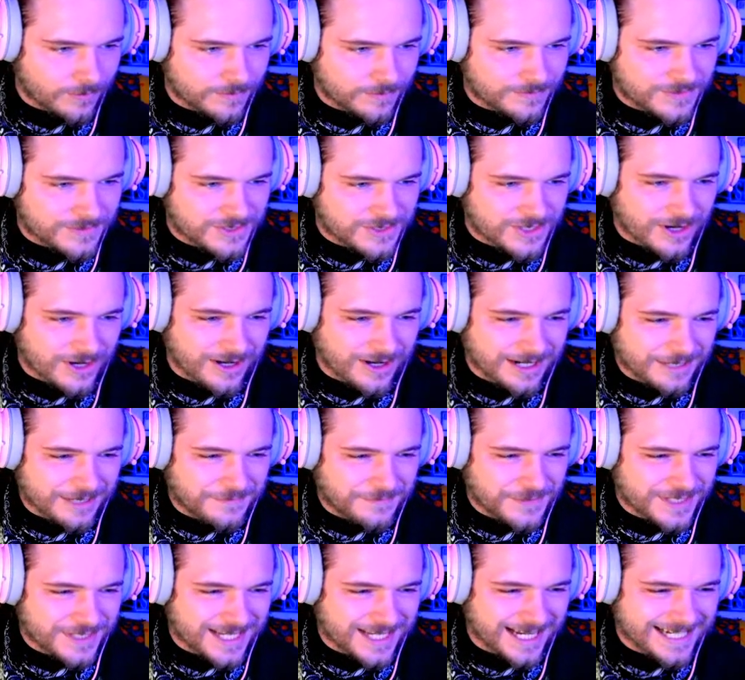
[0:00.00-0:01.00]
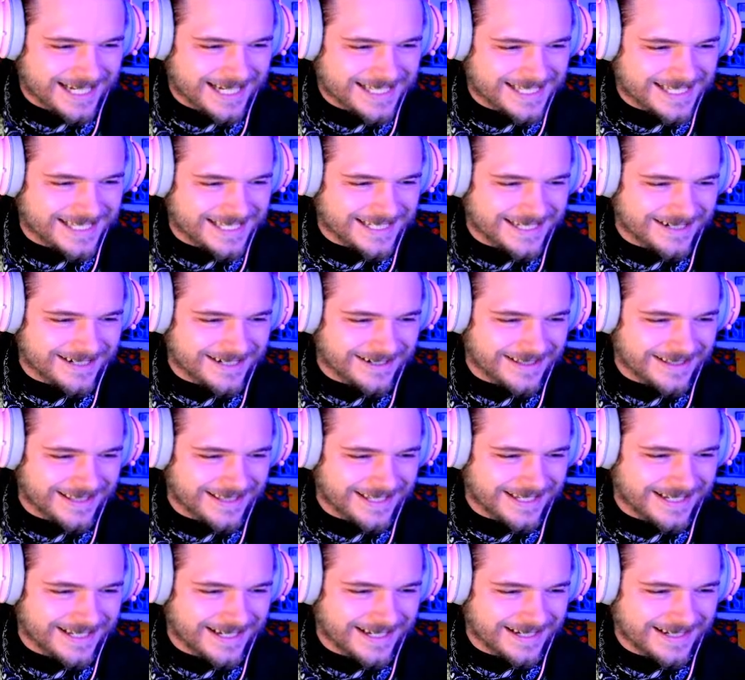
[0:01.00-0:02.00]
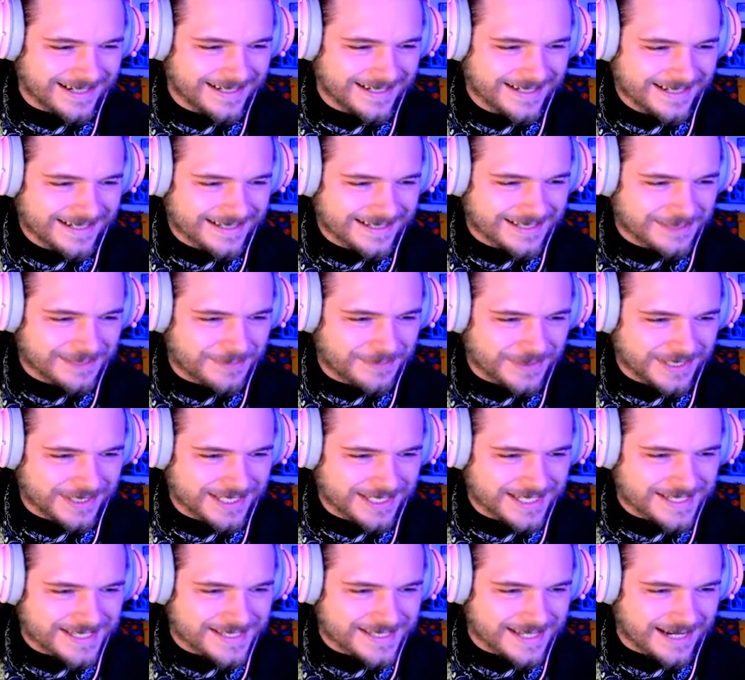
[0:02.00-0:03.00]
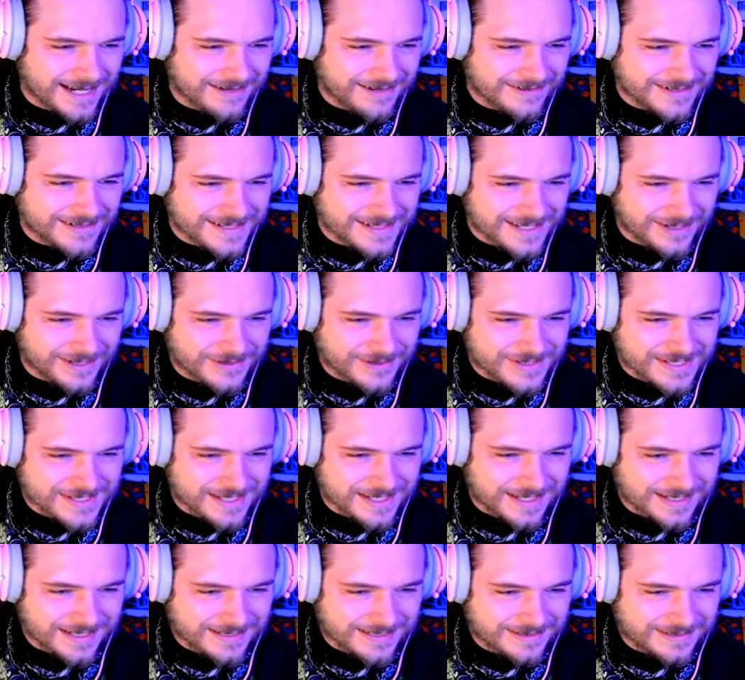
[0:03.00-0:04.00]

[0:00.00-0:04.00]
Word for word: Sorry if you guys can hear the uh, the police sirens outside.